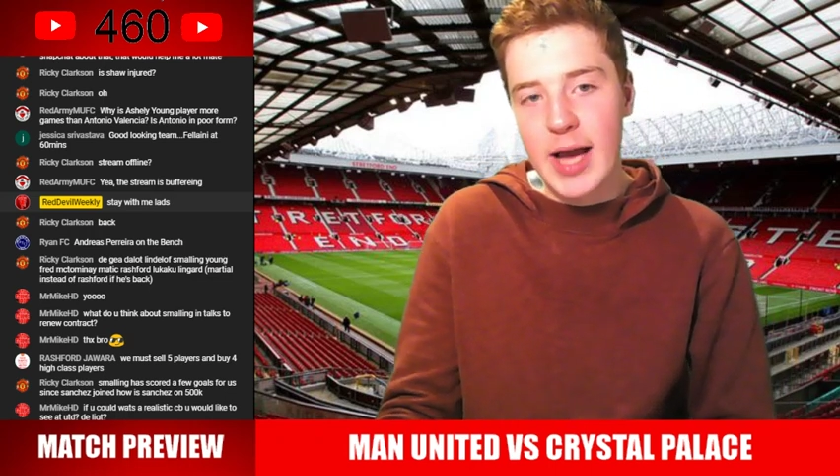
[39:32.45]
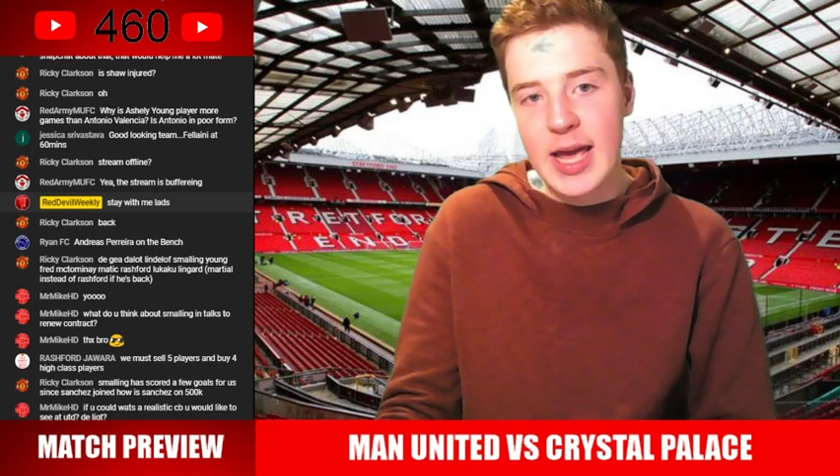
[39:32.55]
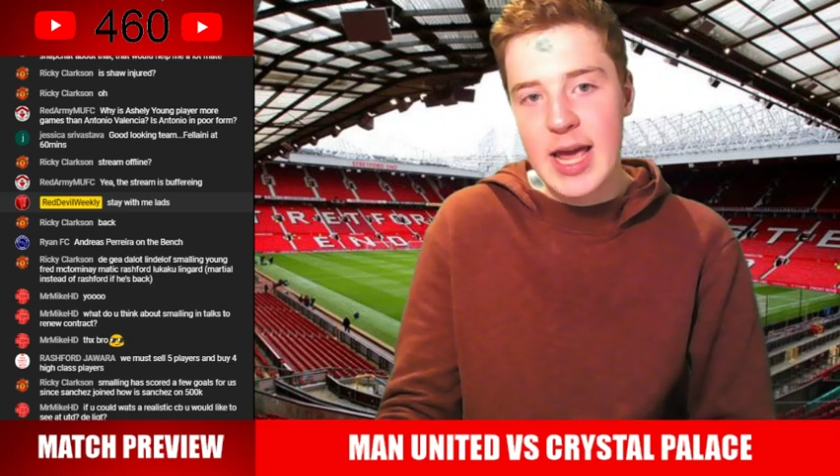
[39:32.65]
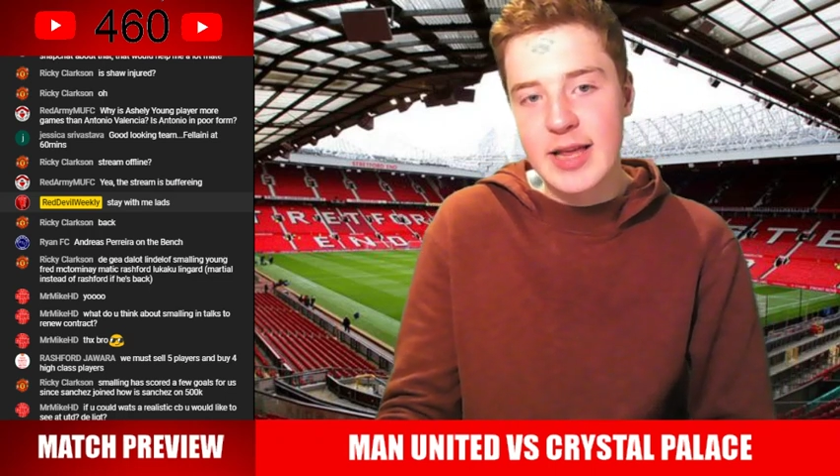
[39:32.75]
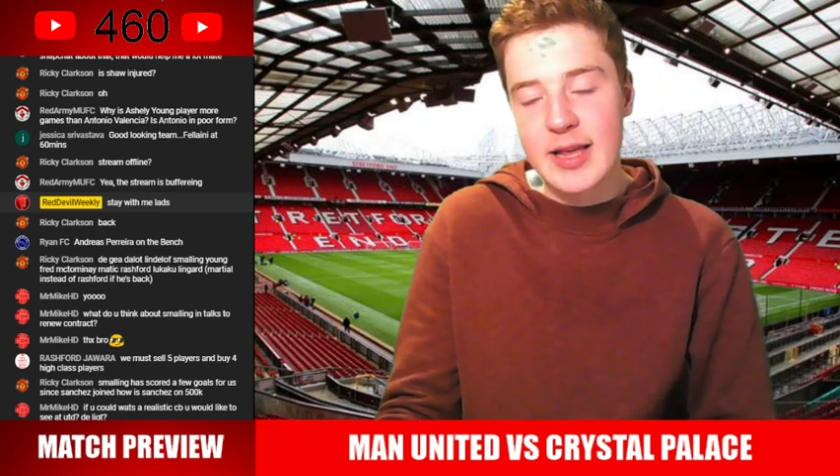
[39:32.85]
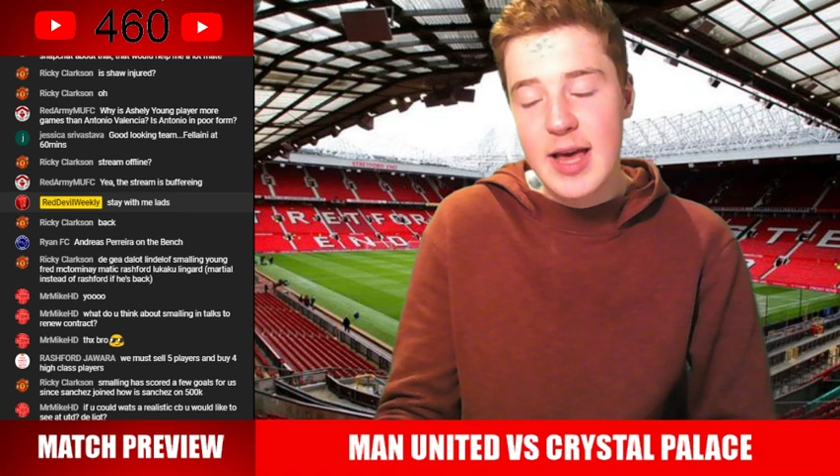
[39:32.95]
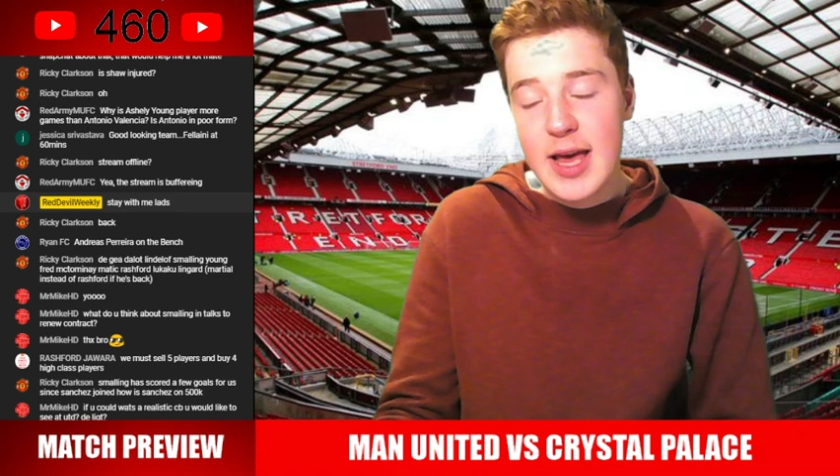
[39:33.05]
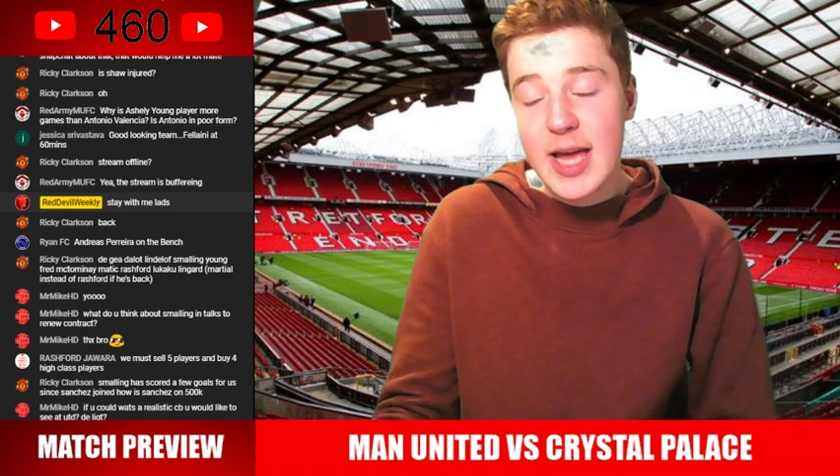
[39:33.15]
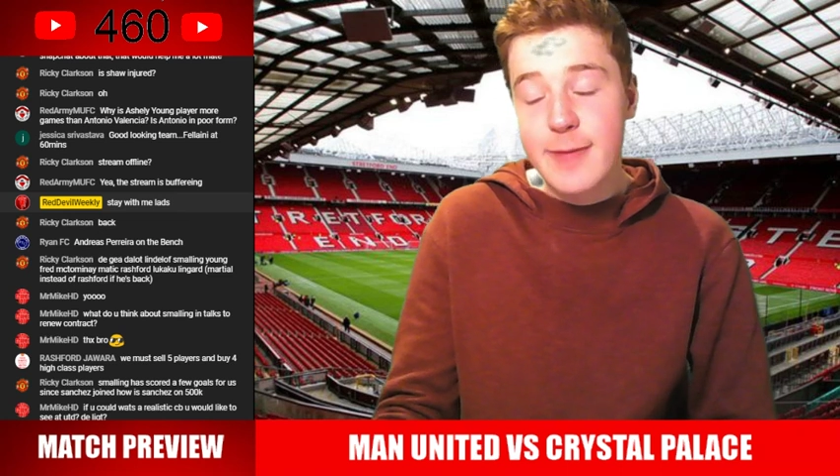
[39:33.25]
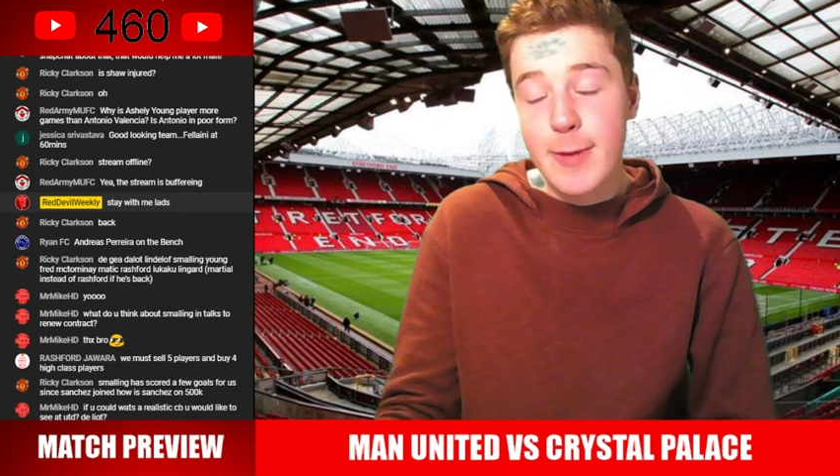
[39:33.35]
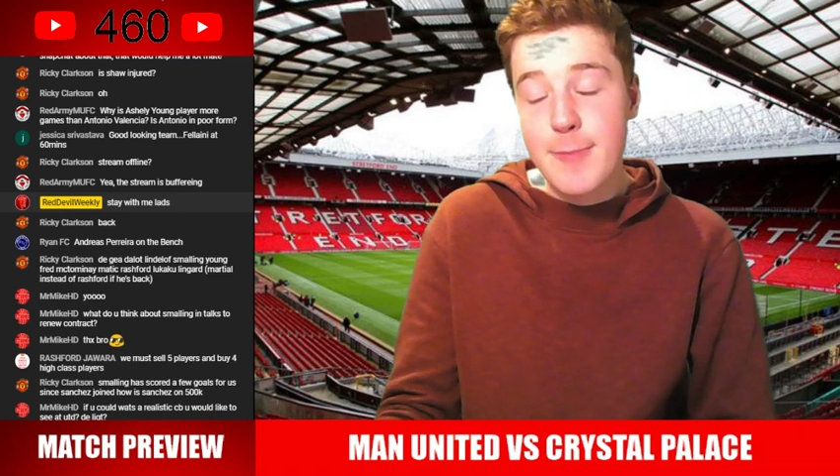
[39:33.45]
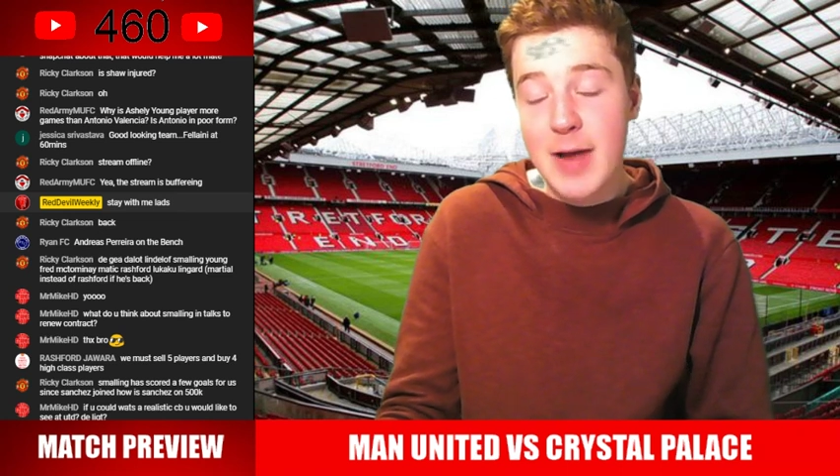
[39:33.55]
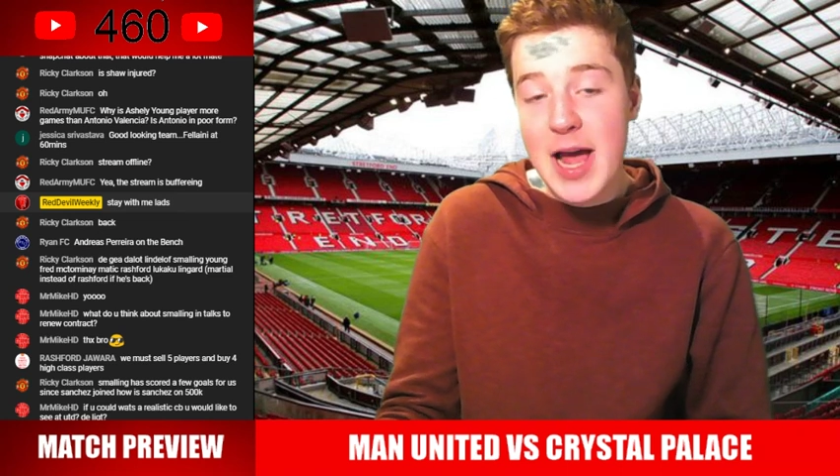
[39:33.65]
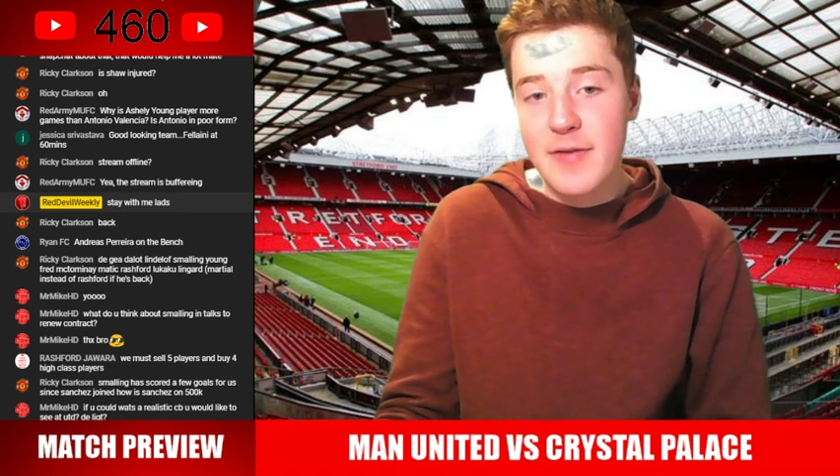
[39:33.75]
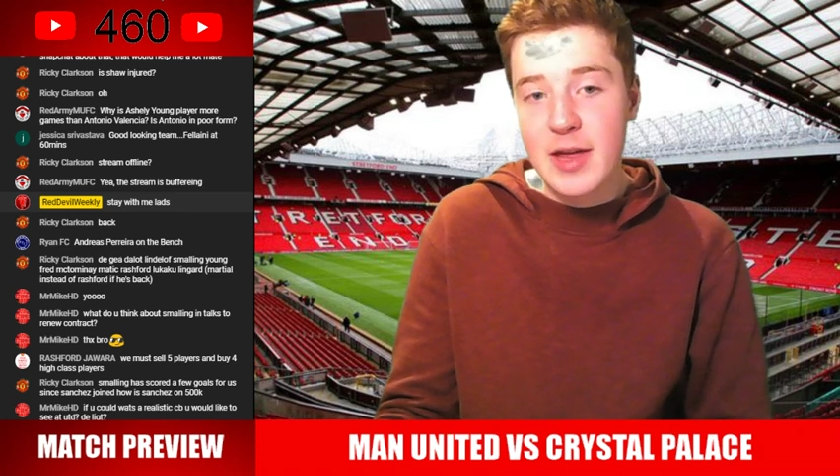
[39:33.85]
He's been playing for the